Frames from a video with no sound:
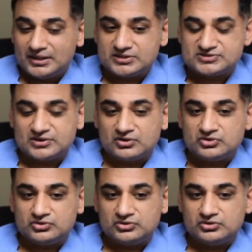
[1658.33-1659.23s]
And so
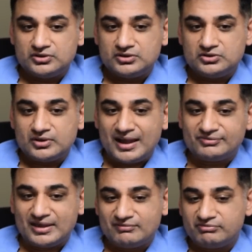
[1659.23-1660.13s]
you
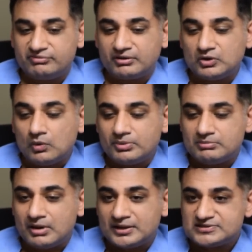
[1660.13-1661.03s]
have to have a very
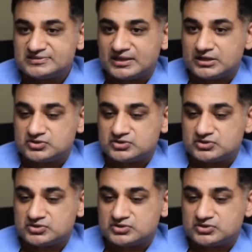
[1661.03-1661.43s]
open mindset,